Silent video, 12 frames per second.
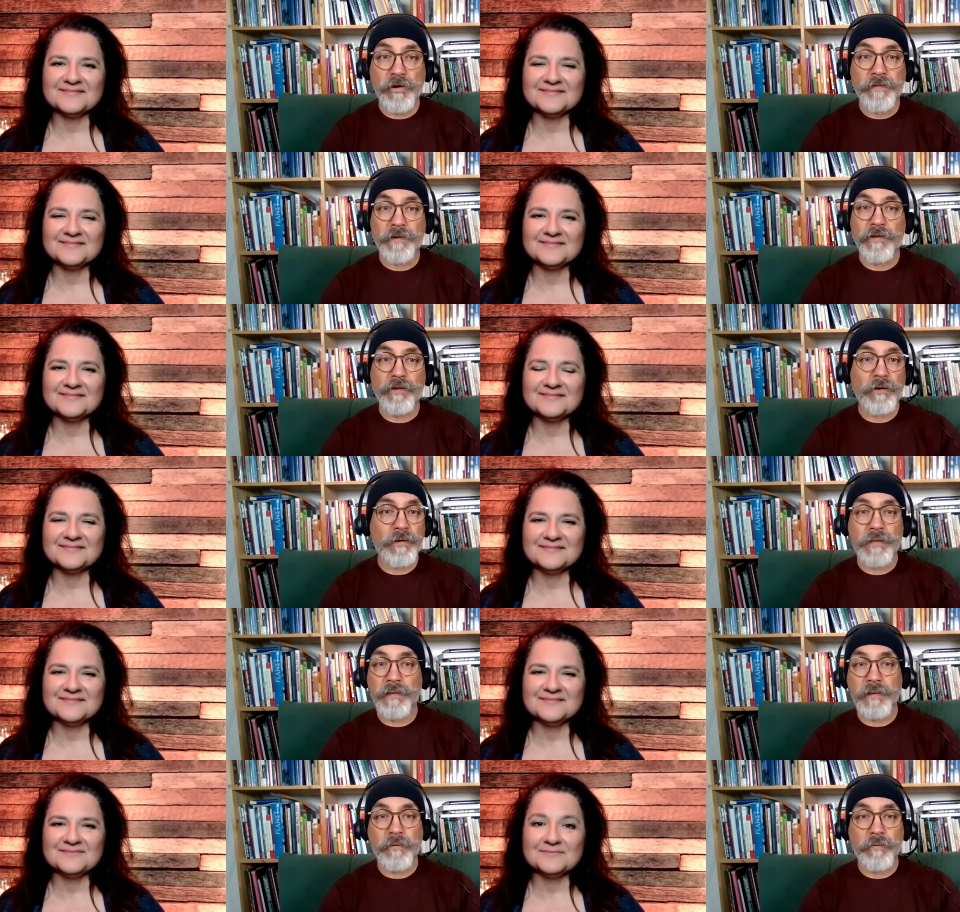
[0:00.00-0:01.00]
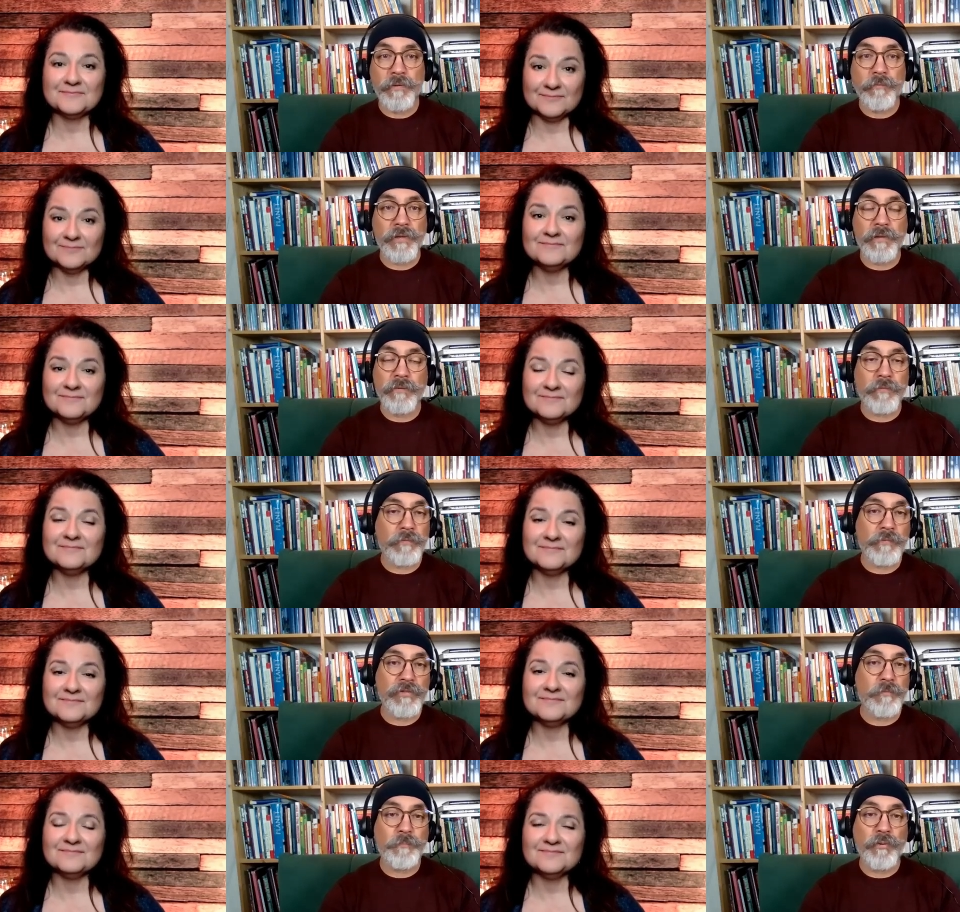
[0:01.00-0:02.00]
Speaker 1: each other, you know, and mm-hmm. we,
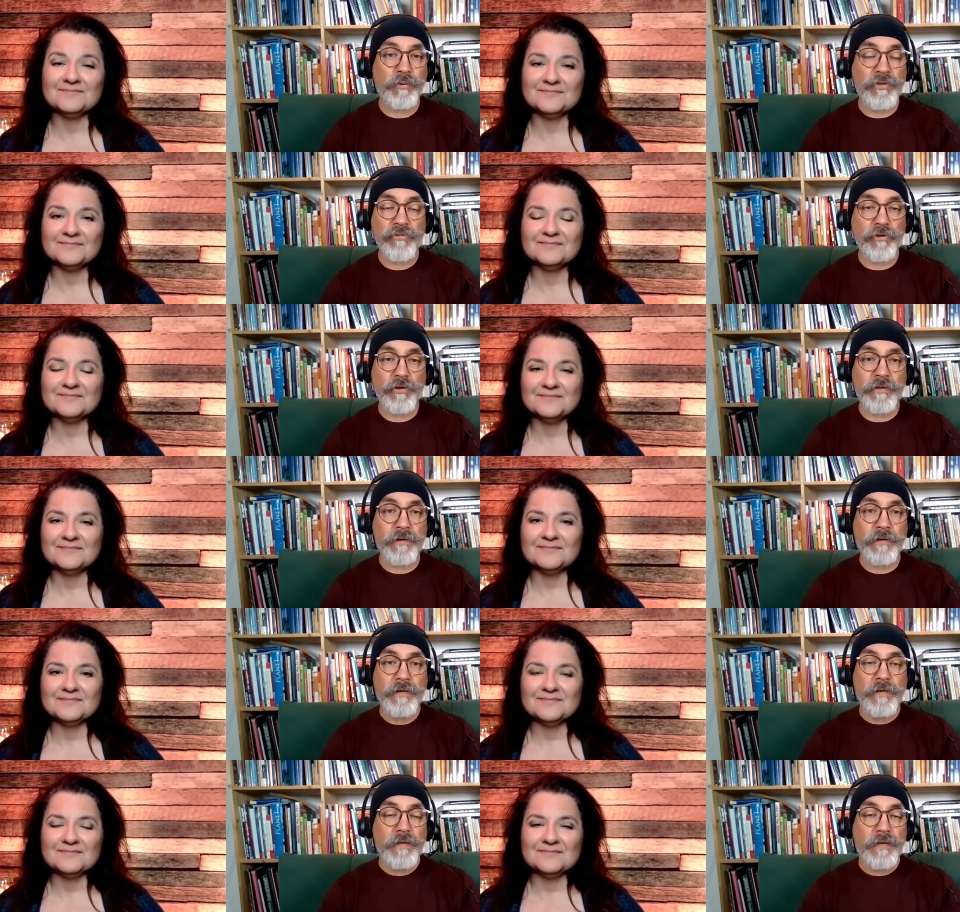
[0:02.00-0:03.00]
we support each other,